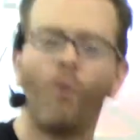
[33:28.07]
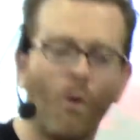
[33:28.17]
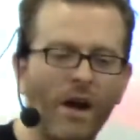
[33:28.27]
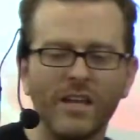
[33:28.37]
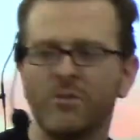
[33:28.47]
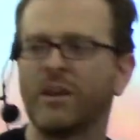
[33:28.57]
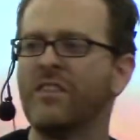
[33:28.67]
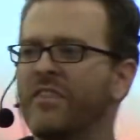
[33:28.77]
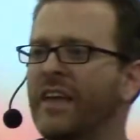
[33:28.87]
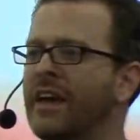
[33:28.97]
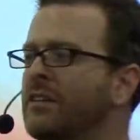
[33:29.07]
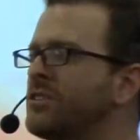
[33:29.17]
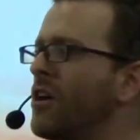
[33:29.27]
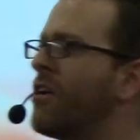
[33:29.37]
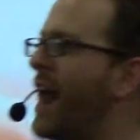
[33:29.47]
point, you can then
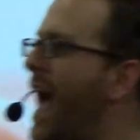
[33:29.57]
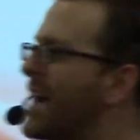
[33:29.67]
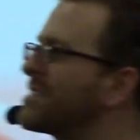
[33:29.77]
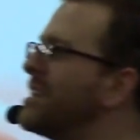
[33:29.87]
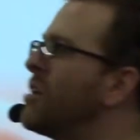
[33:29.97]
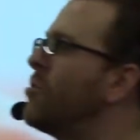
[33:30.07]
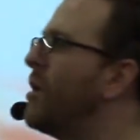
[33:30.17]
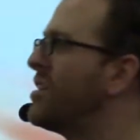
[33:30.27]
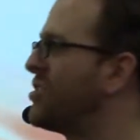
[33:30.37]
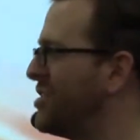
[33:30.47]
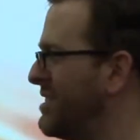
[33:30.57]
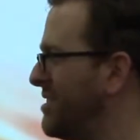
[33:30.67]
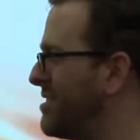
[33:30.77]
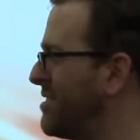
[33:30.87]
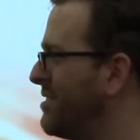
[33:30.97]
start asking
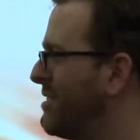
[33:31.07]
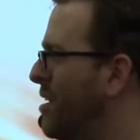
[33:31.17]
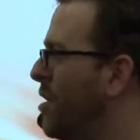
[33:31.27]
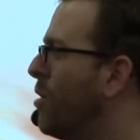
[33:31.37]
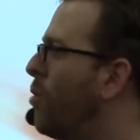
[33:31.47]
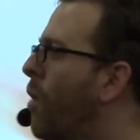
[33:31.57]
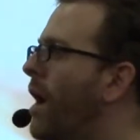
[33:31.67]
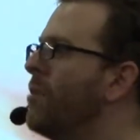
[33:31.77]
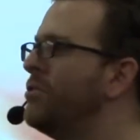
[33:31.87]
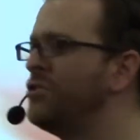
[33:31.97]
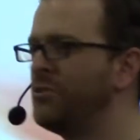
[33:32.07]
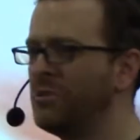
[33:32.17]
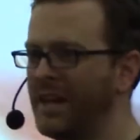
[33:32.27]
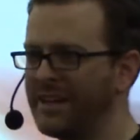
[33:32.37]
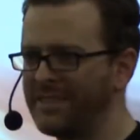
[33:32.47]
questions. Why would you
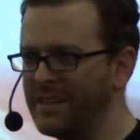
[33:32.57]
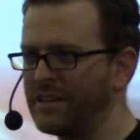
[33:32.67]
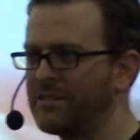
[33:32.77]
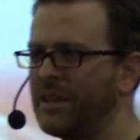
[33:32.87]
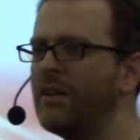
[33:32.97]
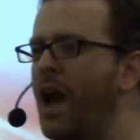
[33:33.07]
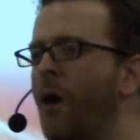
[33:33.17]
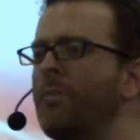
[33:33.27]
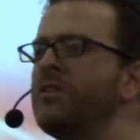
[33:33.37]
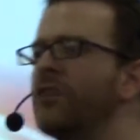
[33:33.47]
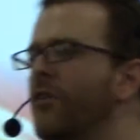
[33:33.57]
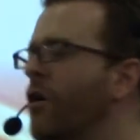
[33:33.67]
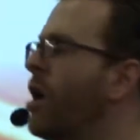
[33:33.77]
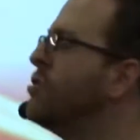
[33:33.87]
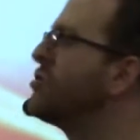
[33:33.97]
like this? Help each
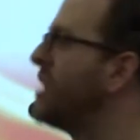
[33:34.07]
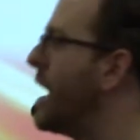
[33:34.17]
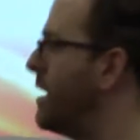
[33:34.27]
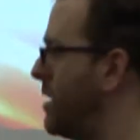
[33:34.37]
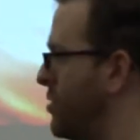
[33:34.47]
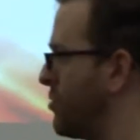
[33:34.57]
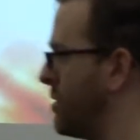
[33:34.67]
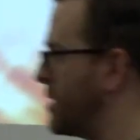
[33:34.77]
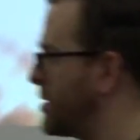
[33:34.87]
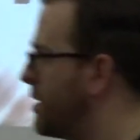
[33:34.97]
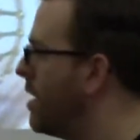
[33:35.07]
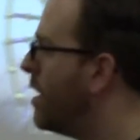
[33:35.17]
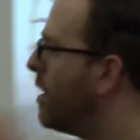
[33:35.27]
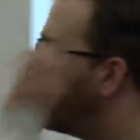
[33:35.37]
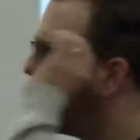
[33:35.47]
other understand interests.
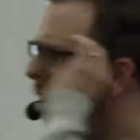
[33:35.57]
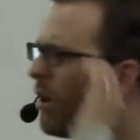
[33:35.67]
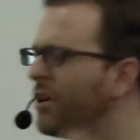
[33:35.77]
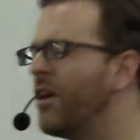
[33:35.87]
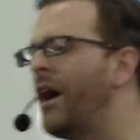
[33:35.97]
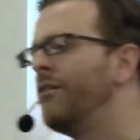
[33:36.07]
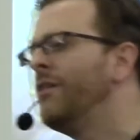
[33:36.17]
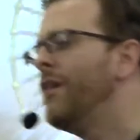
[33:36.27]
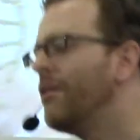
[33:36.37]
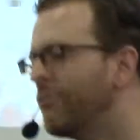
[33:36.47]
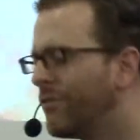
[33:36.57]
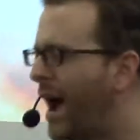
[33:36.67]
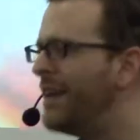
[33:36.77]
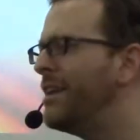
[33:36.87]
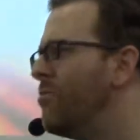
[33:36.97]

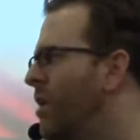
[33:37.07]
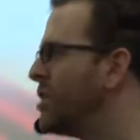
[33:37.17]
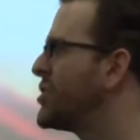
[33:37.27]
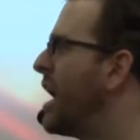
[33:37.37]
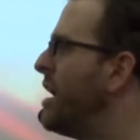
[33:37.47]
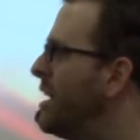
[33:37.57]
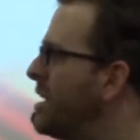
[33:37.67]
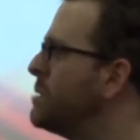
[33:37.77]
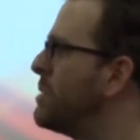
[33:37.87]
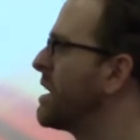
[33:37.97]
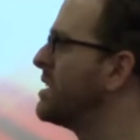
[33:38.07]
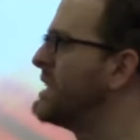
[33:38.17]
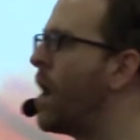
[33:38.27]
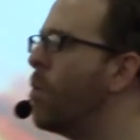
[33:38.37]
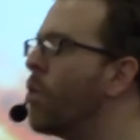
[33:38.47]
I didn't want Chinese because
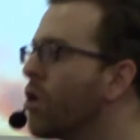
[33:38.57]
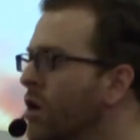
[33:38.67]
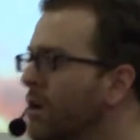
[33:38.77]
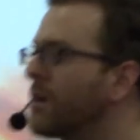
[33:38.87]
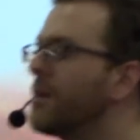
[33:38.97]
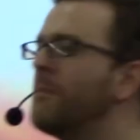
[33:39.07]
at work,